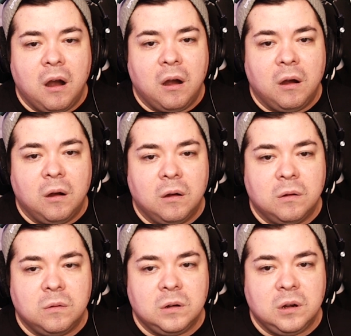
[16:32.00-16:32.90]

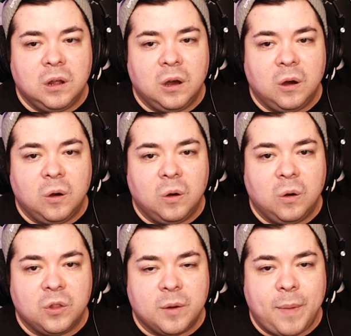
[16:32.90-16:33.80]
Oh
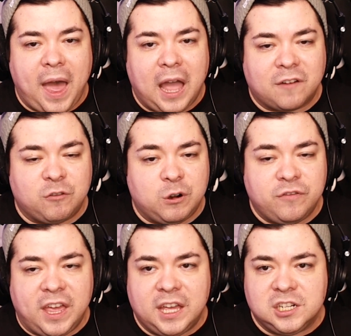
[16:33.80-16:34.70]
no, they're back for
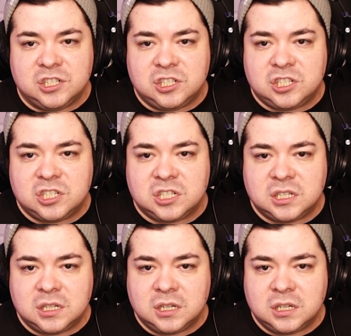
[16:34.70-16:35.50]
revenge.